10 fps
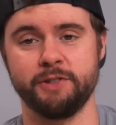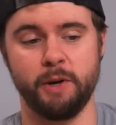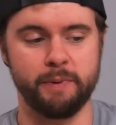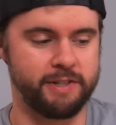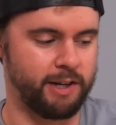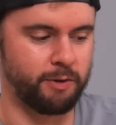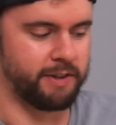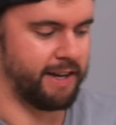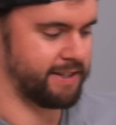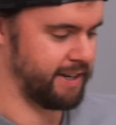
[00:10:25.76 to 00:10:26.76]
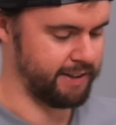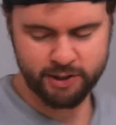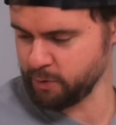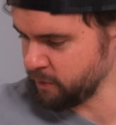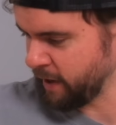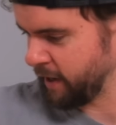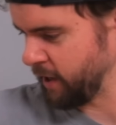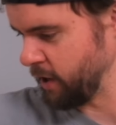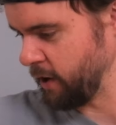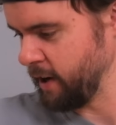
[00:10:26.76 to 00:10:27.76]
these up and take a look at the inside. This one right
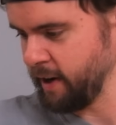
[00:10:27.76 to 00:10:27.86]
here,